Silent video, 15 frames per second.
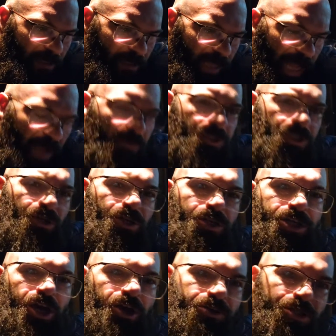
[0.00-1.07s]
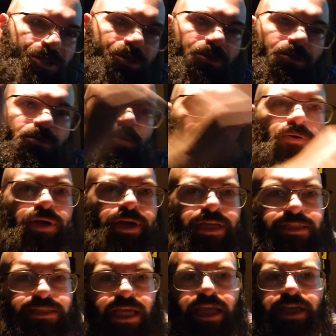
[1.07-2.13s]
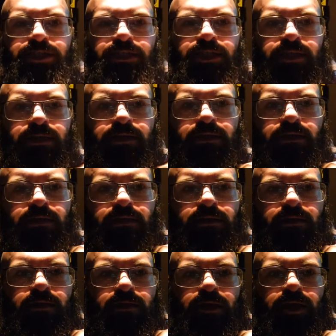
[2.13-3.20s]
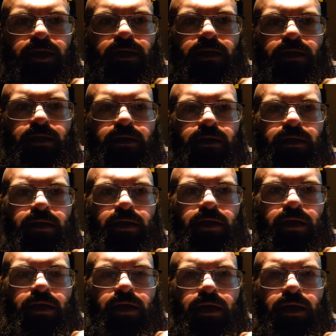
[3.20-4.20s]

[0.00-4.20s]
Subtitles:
was going to go to orientation. I